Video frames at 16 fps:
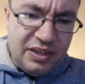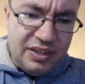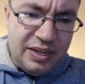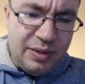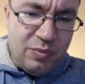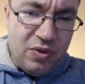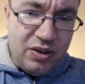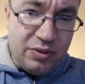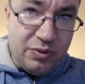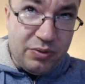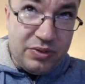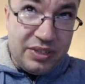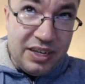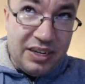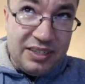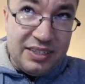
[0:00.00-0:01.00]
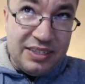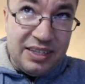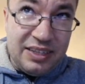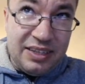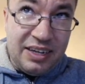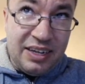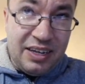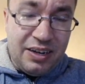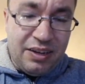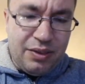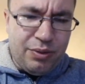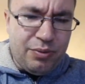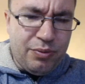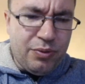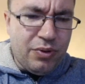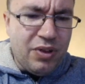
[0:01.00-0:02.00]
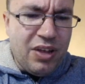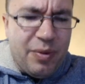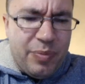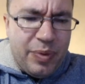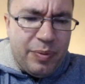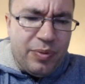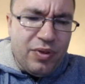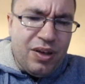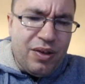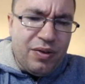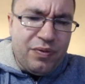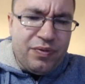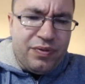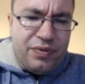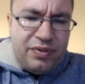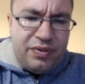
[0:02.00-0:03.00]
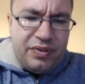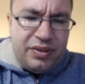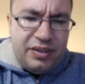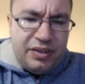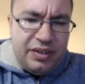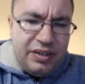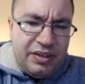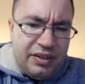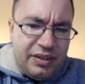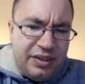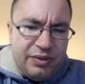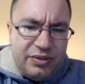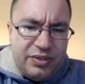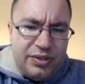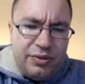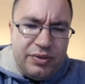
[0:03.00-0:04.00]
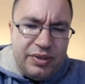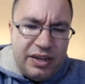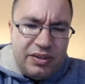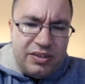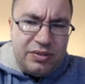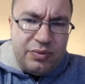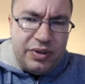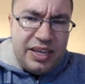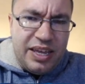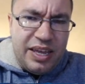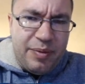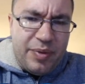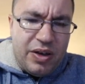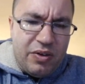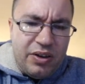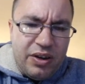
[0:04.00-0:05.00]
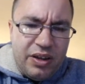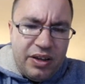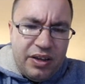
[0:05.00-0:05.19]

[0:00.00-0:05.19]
Team Rocket was kind of the set that kind of threw a lot of people off in, I think it was 2000 when it came out,